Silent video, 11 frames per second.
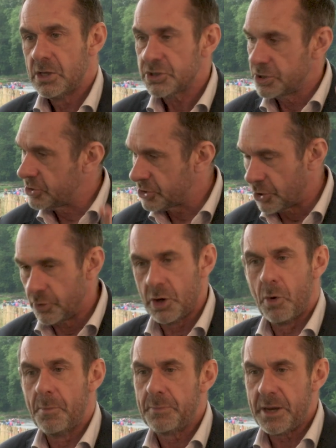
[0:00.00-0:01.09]
Soon there
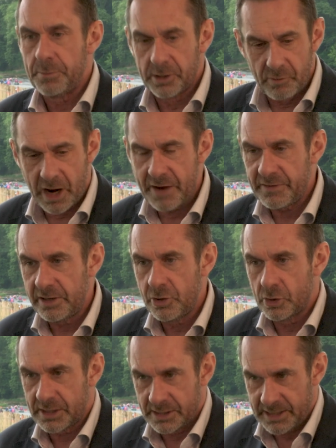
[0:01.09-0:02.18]
will be people arriving in your